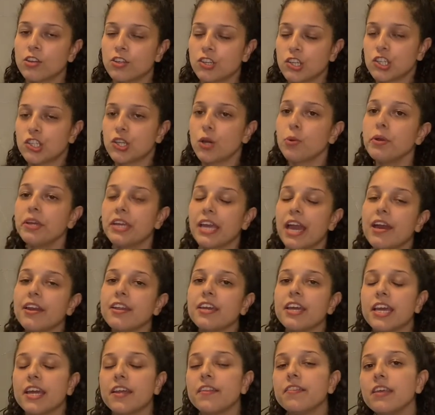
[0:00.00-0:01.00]
So again,
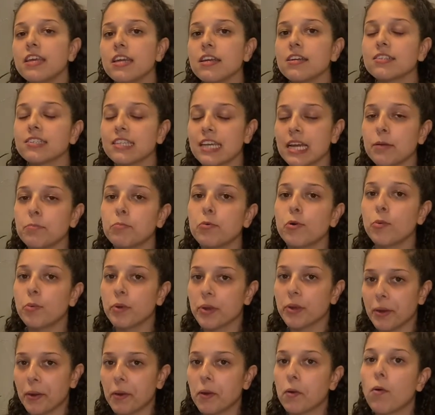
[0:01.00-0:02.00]
in the example
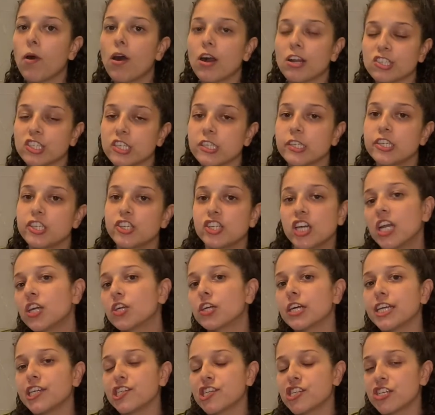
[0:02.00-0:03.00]
we were watching the
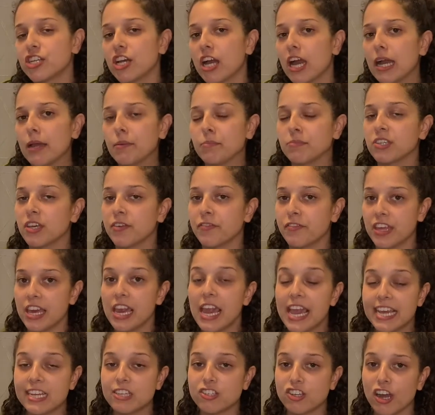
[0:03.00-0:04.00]
generation times of
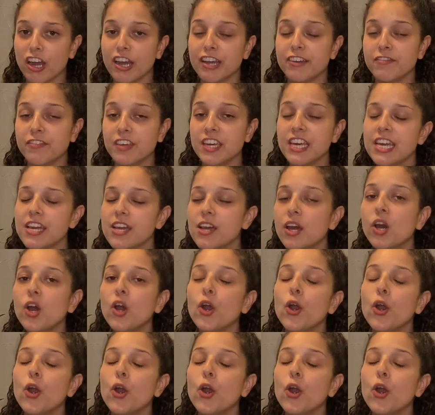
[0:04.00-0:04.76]
the HIV,